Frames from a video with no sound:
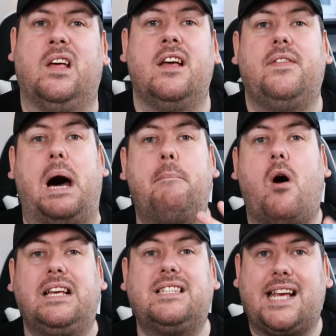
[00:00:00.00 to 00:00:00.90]
Now, my
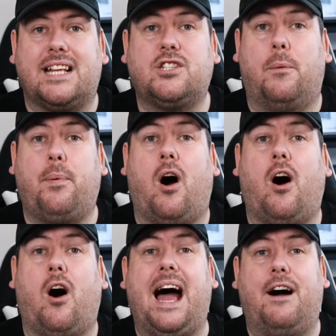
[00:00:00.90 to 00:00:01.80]
setup, I
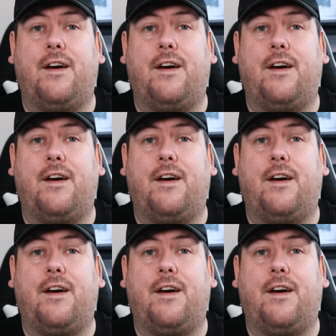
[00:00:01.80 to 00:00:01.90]
have